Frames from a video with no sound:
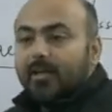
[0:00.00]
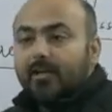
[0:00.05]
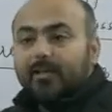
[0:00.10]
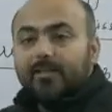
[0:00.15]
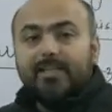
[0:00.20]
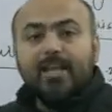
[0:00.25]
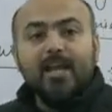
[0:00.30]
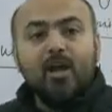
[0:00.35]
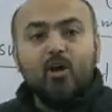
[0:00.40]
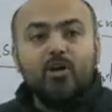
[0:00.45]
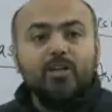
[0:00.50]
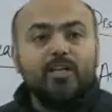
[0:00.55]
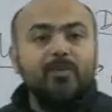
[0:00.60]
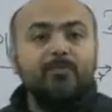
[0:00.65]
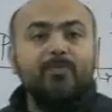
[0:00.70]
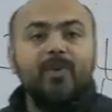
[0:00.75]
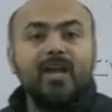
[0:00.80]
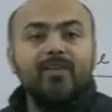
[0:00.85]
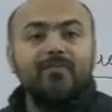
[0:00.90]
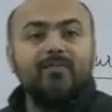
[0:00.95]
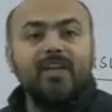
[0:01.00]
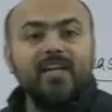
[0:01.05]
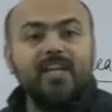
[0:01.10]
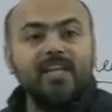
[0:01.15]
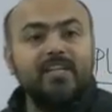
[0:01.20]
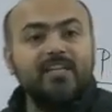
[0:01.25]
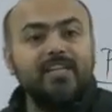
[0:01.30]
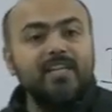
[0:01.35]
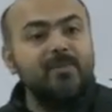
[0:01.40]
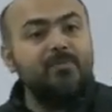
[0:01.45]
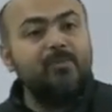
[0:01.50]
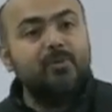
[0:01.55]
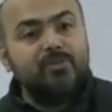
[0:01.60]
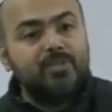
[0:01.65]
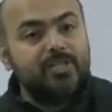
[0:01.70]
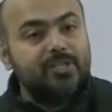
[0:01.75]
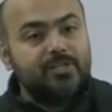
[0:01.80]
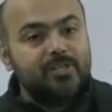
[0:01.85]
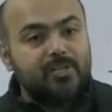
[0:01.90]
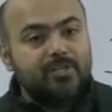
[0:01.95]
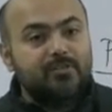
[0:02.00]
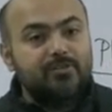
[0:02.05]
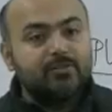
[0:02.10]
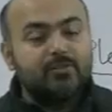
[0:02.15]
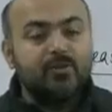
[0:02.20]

they occupy very key positions.